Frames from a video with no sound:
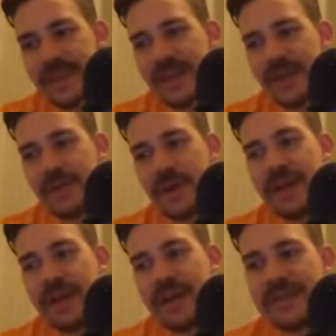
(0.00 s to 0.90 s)

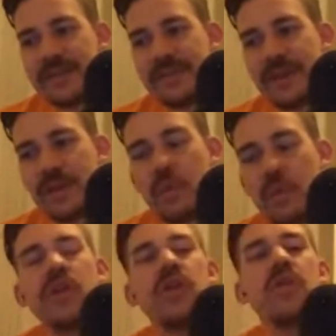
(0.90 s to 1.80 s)
Well,
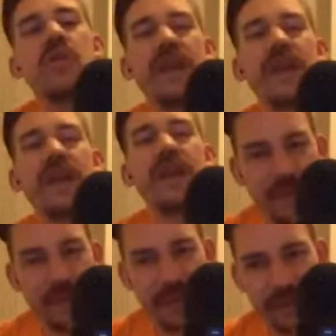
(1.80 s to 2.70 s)
where do you rank this
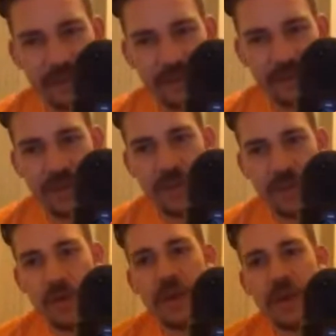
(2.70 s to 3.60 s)
film then on the
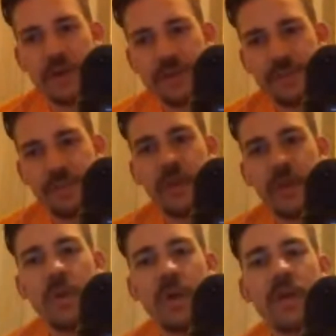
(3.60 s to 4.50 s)
100
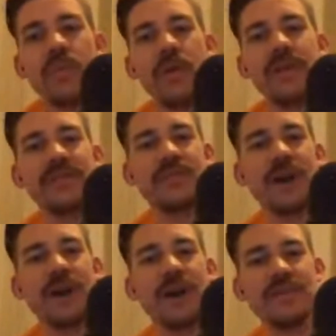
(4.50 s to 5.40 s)
point
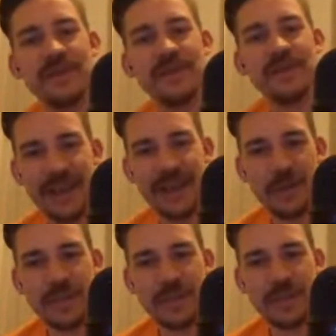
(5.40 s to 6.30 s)
Rotten Tomatoes scale? What
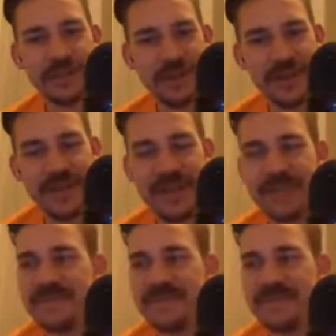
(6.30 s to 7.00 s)
percentage are you giving it?